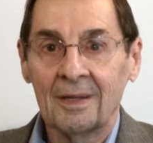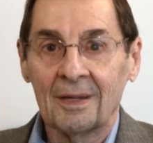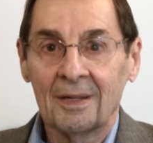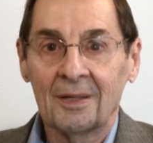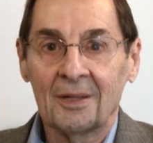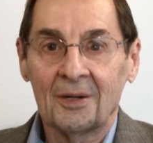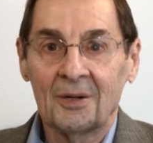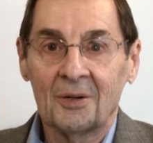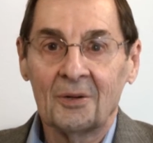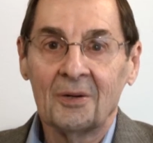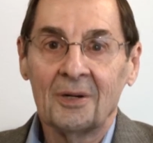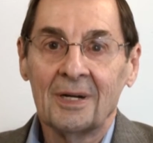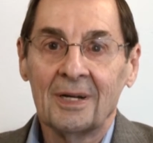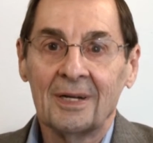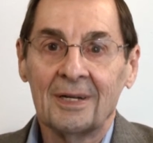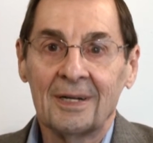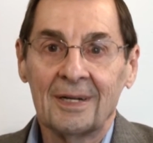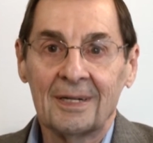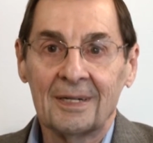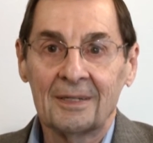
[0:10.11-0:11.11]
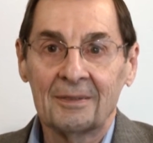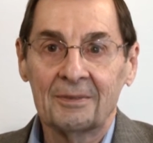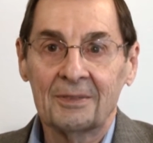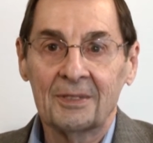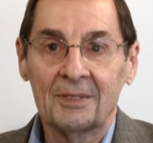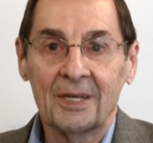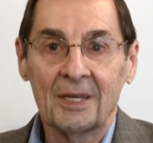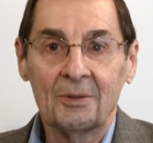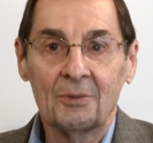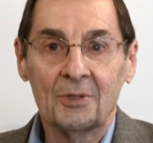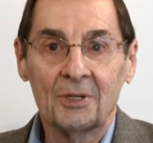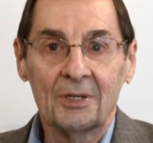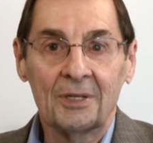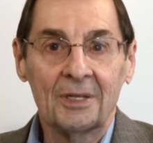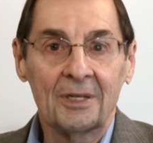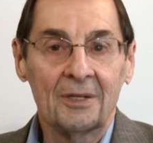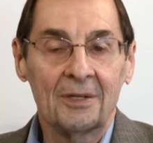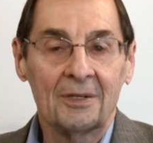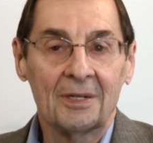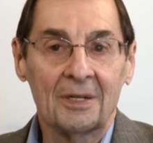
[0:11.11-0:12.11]
Hello. Uh, today we're
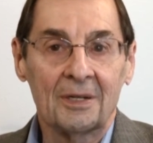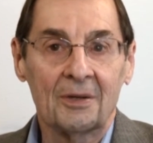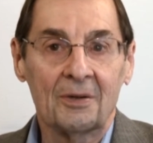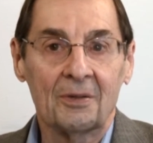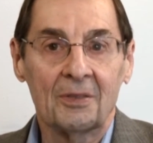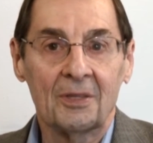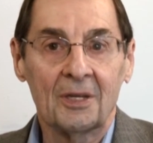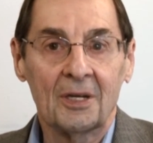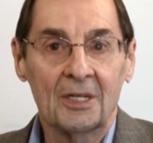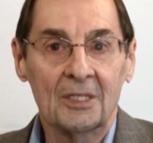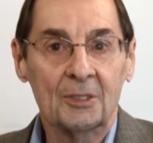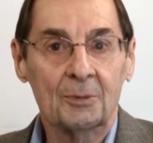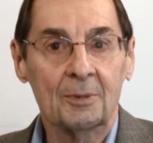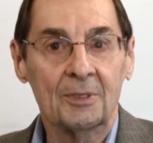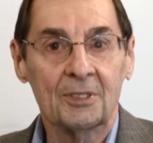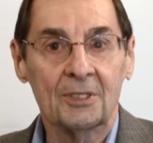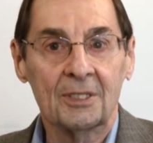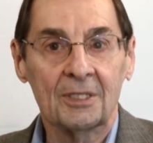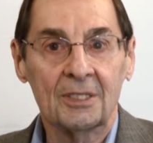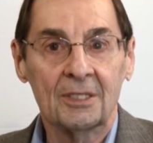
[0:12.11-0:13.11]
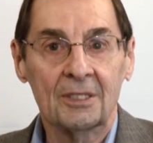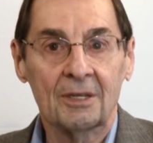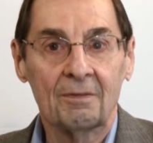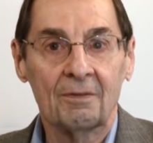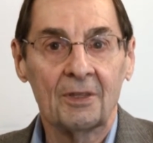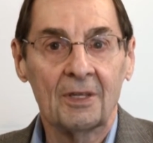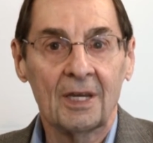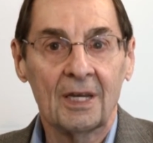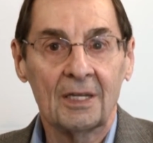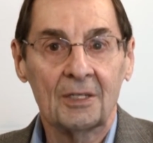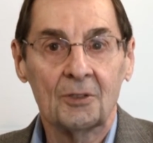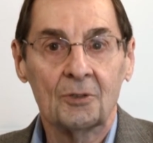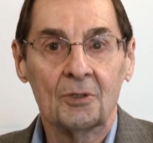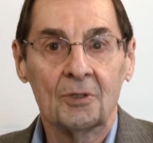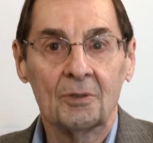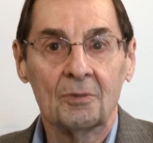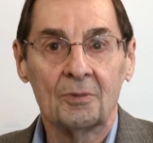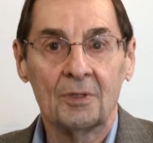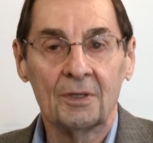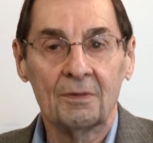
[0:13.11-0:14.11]
here under the auspices of the
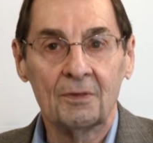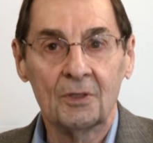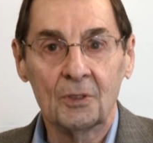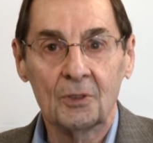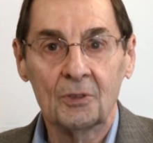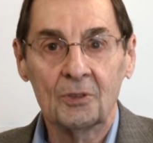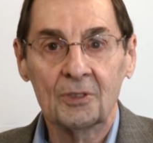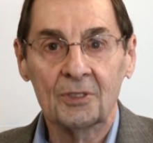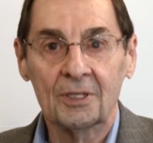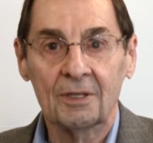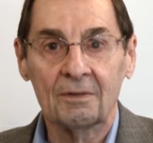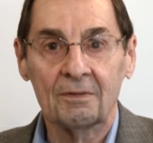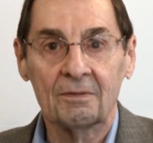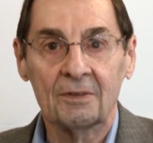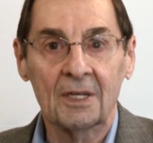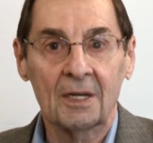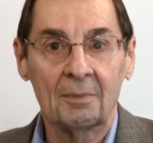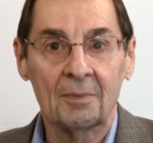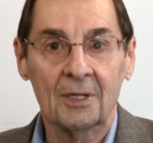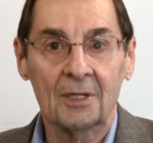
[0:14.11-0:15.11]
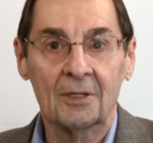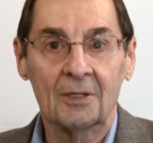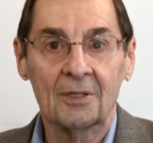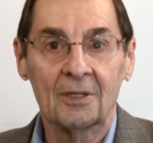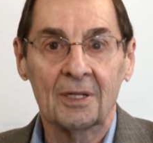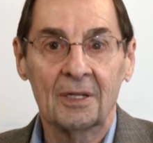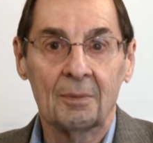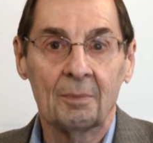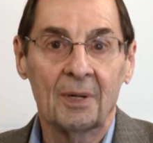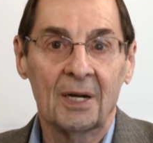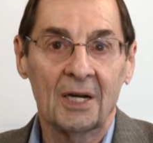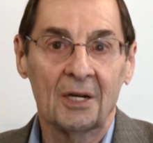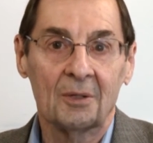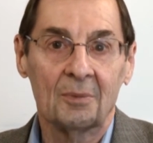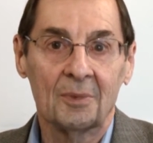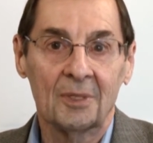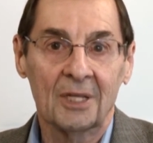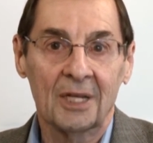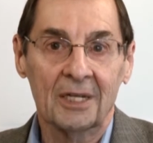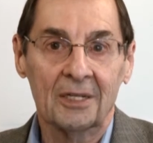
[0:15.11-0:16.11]
annual reviews of chemical and
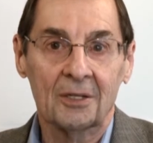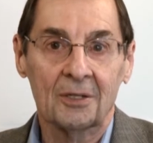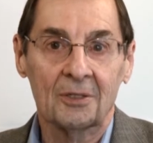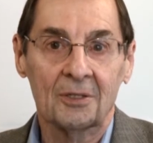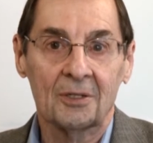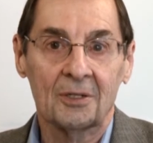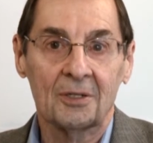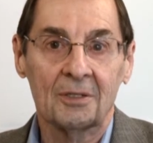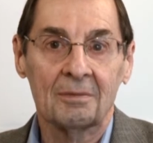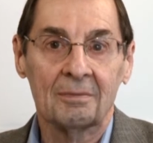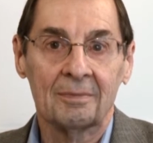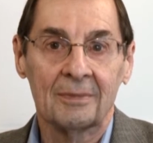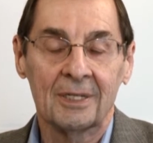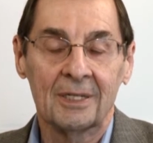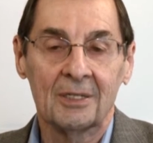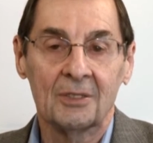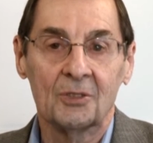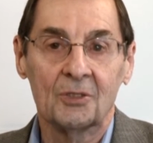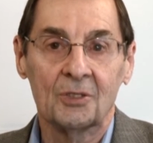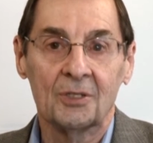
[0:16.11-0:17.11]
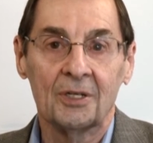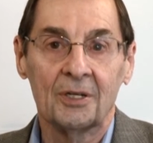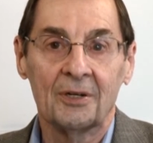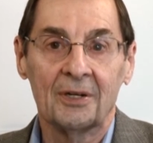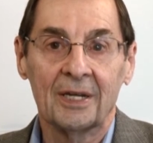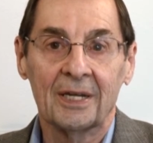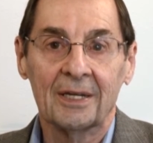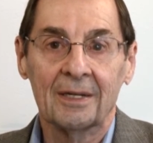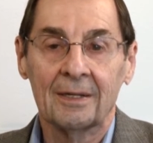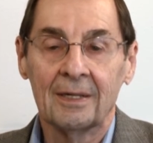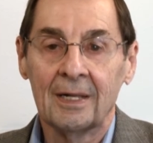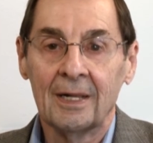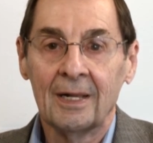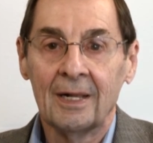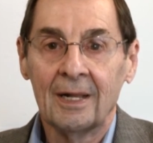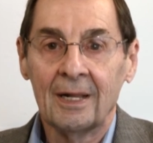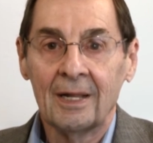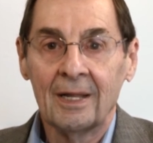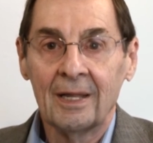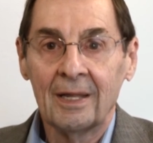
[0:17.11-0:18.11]
biomolecular engineering.
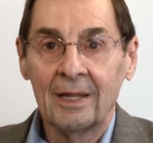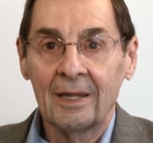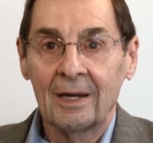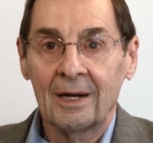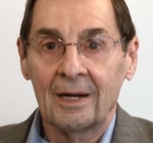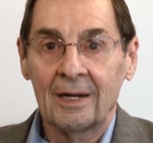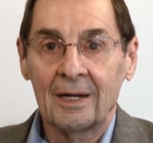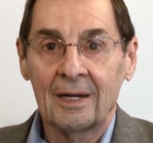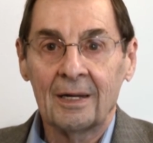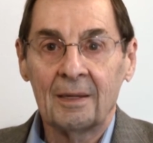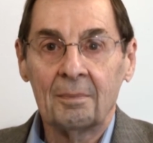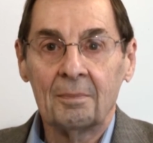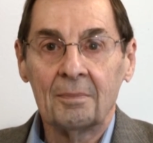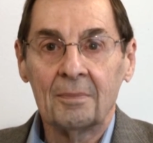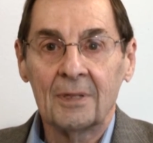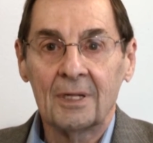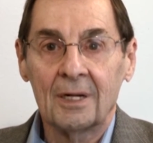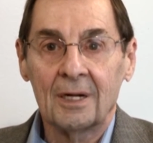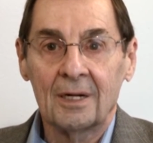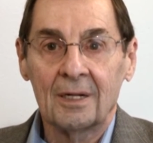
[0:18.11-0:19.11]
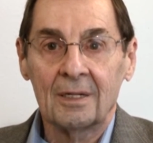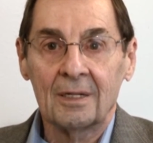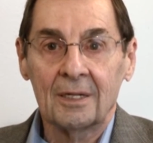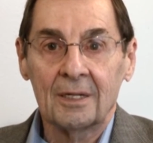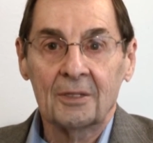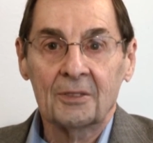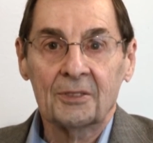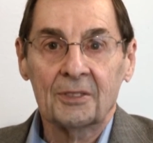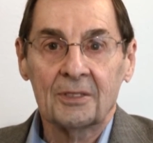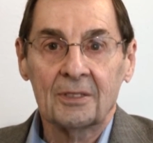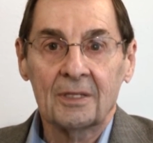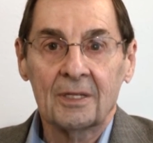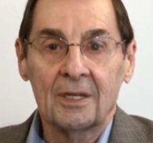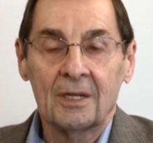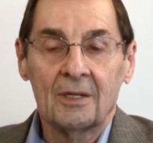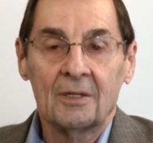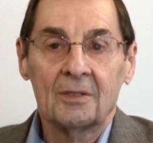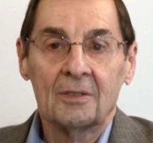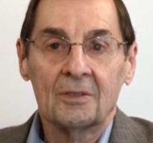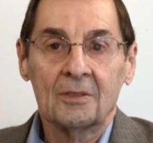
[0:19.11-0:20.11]
I'm uh, Elton
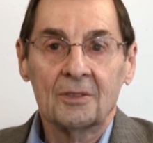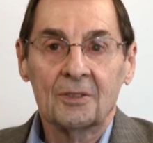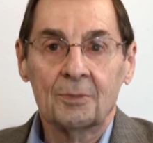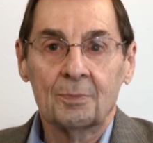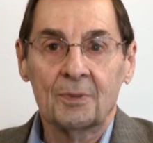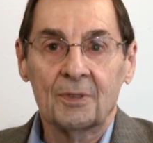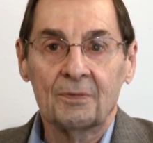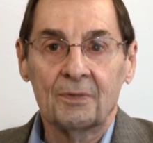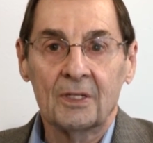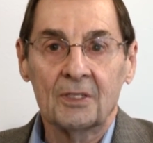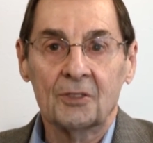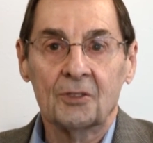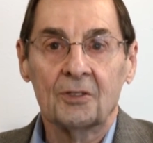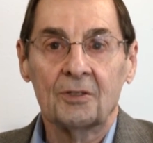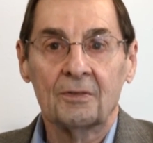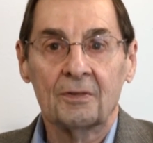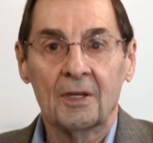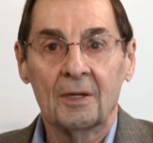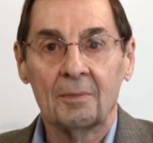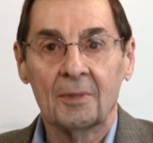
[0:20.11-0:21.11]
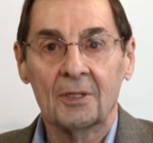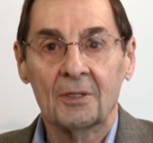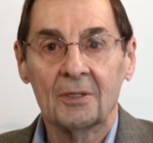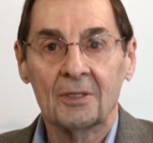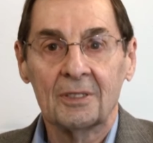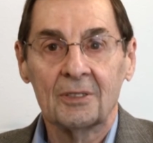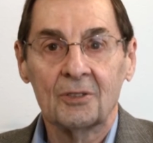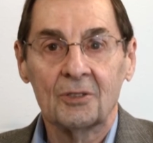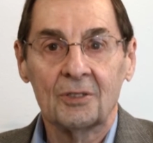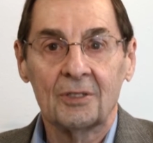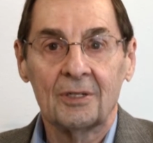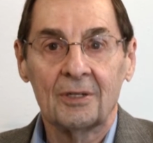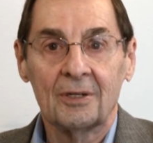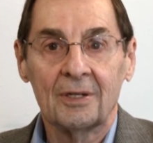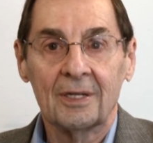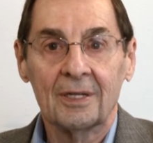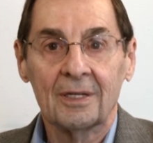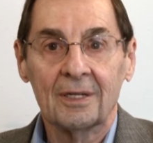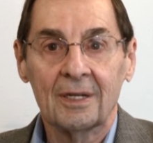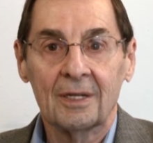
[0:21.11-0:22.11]
Cairns, Professor of Chemical
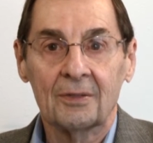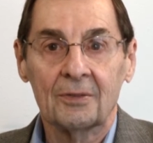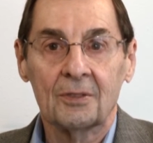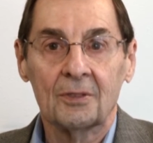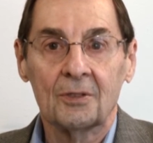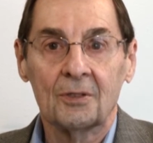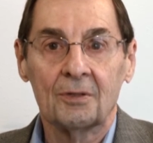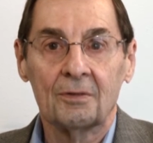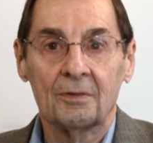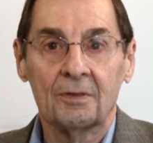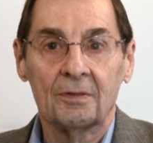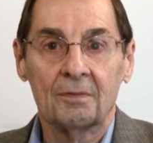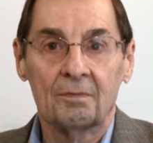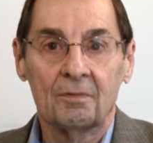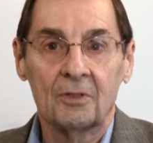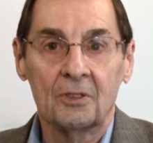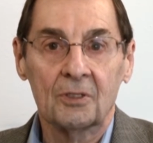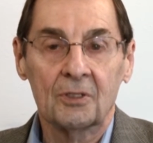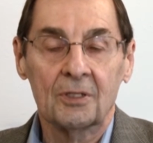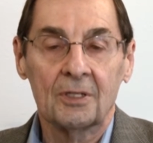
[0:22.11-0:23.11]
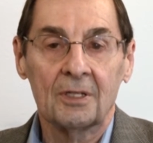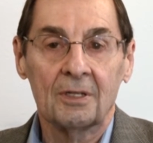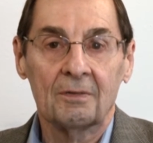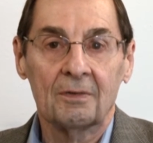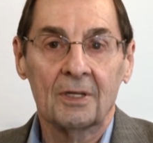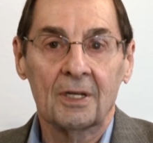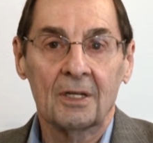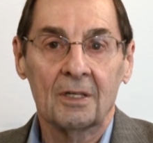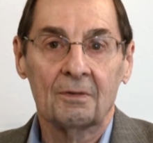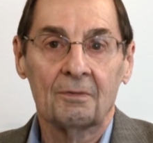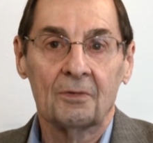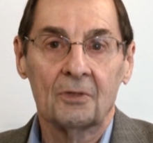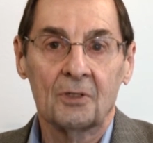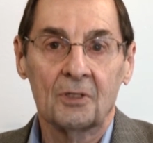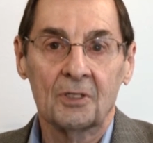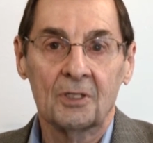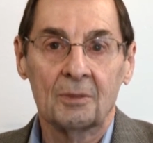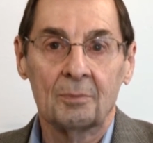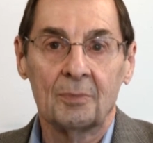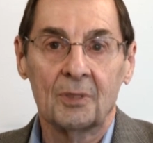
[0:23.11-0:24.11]
Engineering at the University of
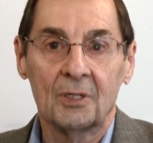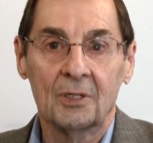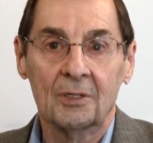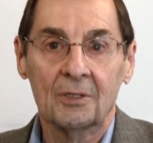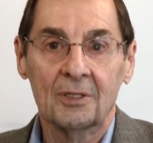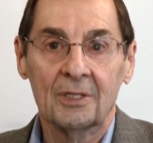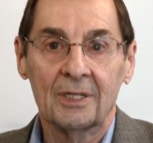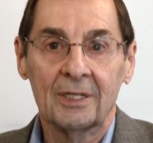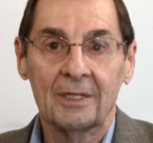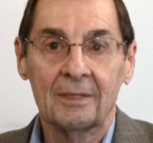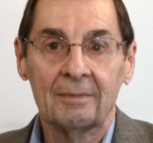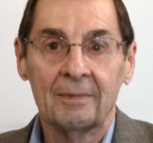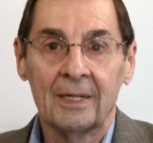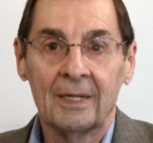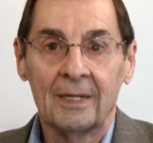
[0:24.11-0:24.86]
California, Berkeley.